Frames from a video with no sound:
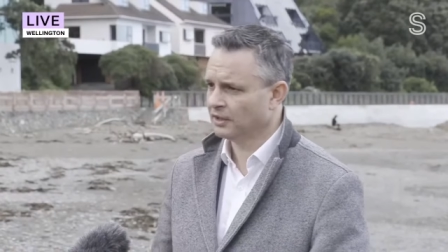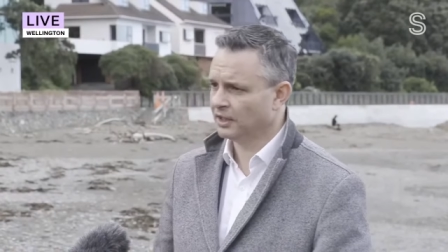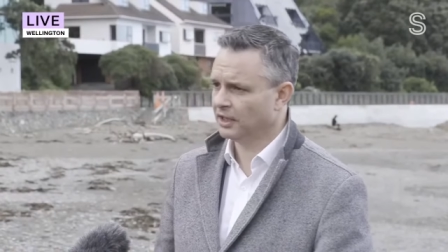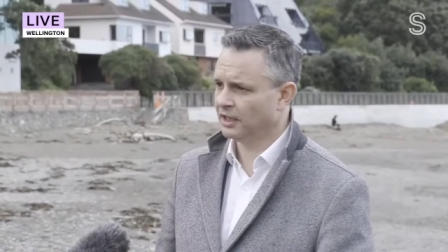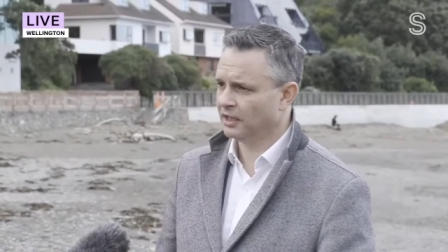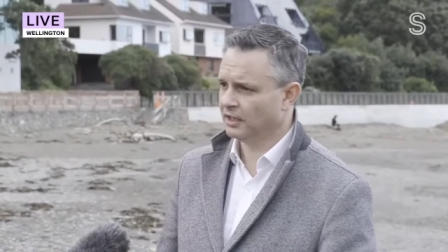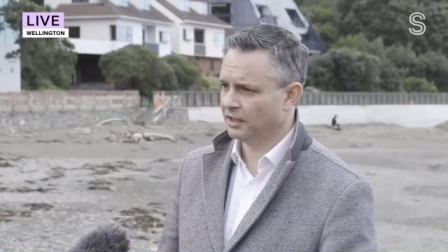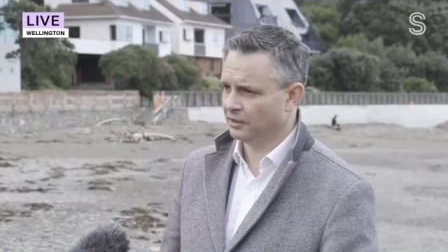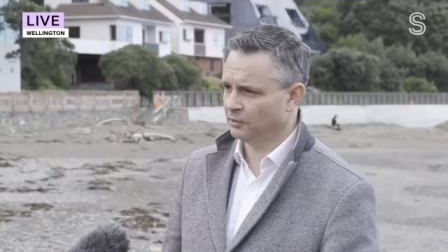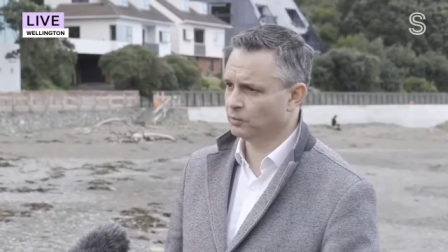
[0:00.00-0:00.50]

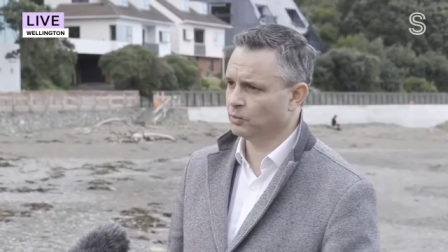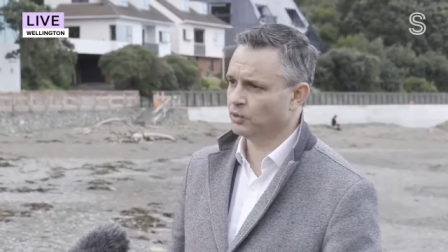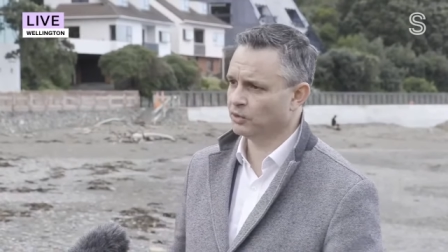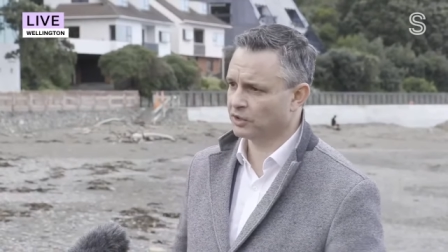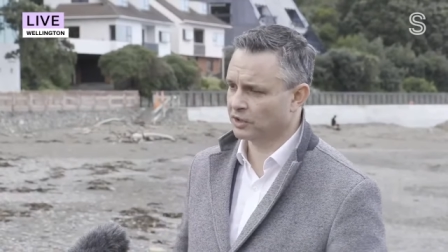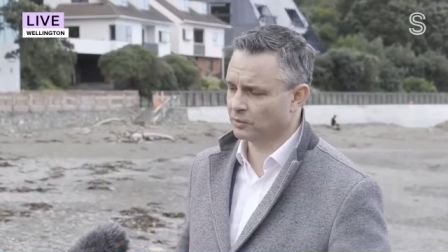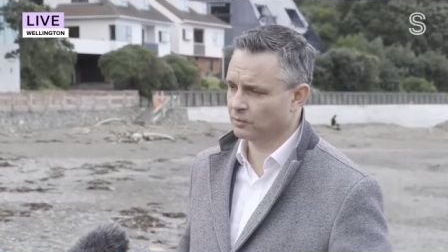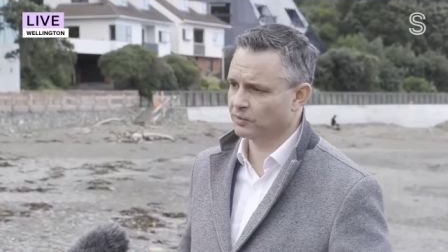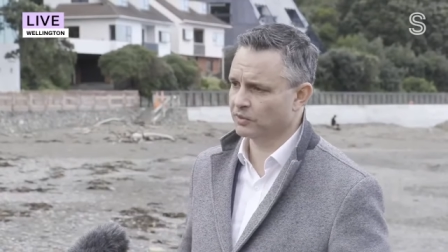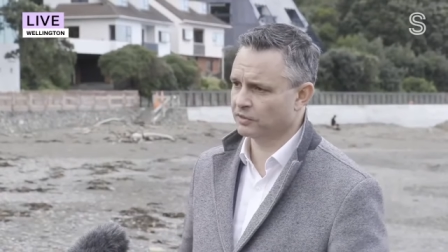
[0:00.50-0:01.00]
uh, in
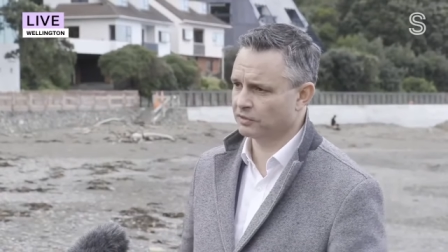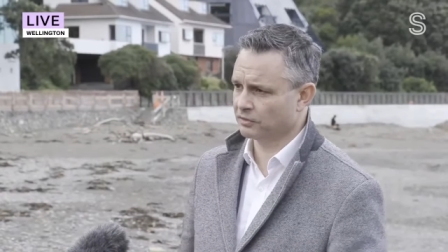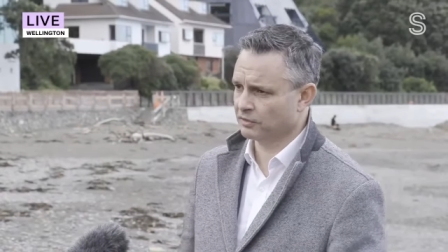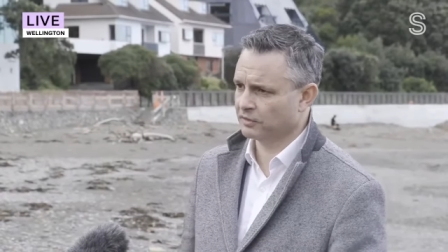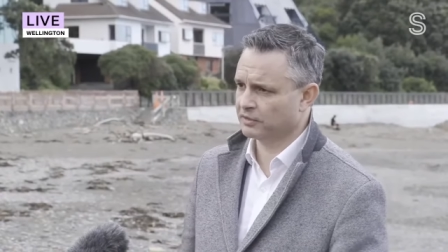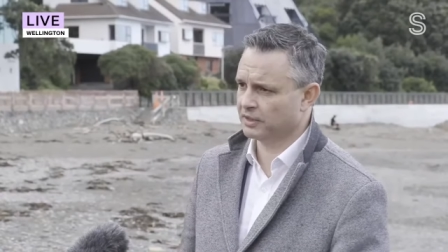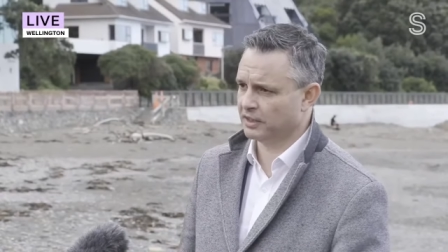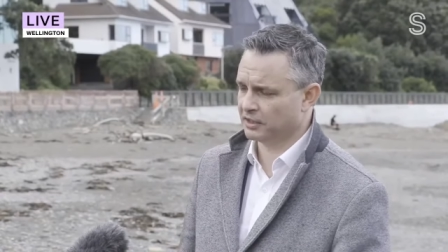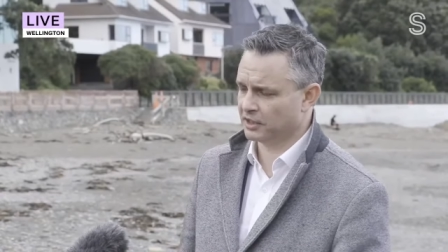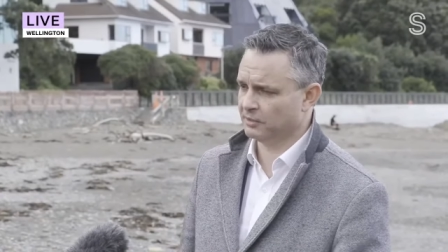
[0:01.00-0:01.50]
working with
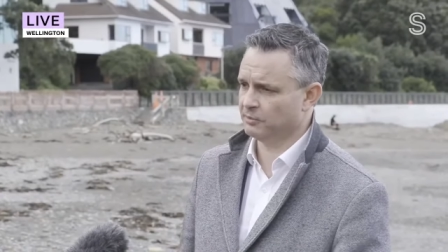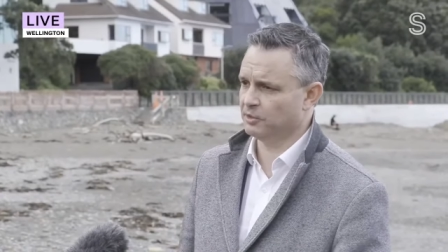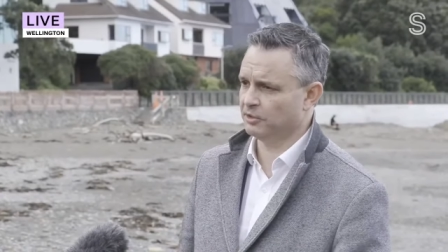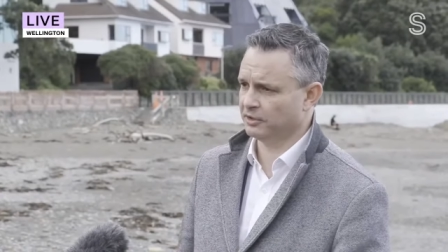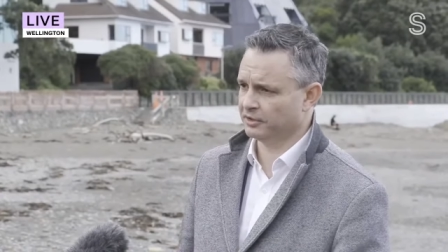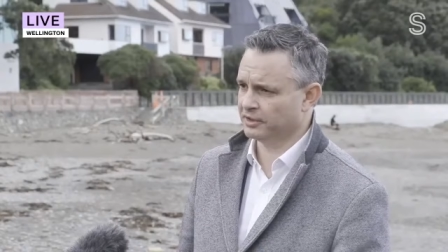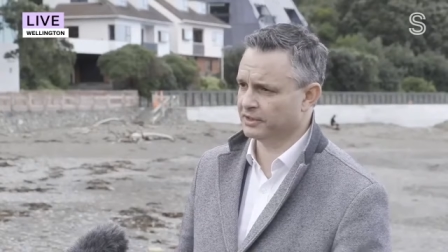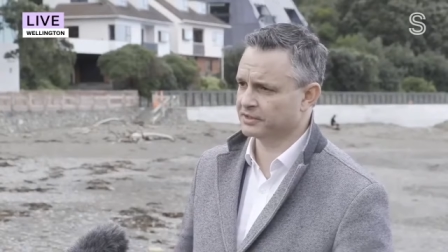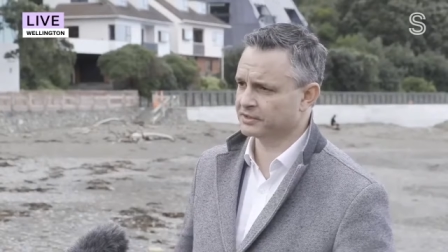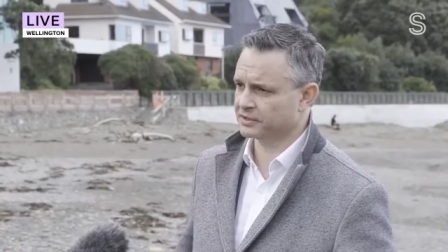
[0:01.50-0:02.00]
their
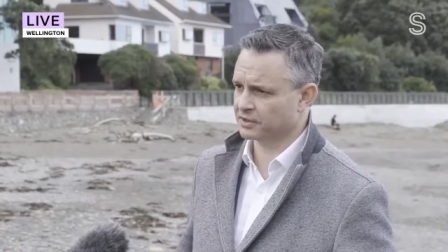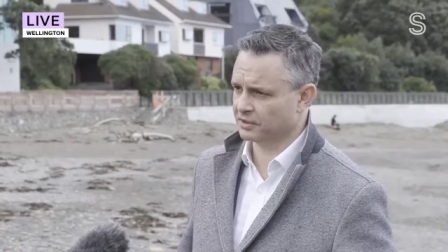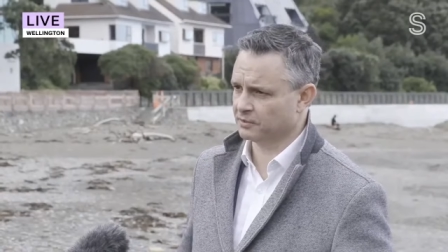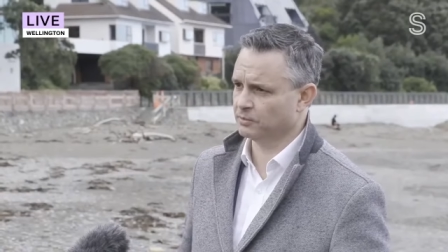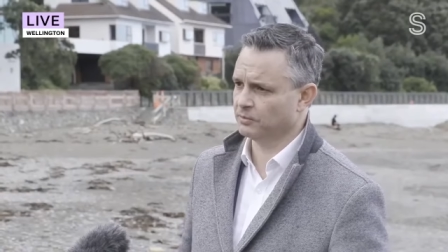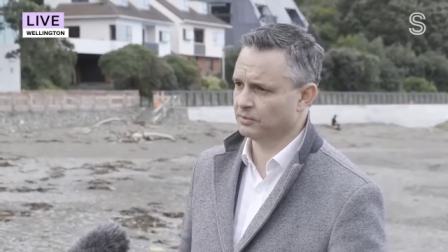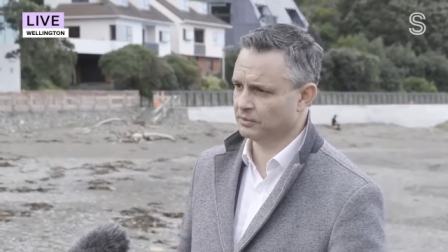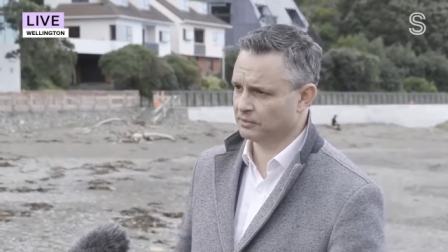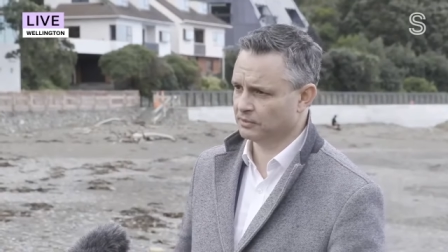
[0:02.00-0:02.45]
communities to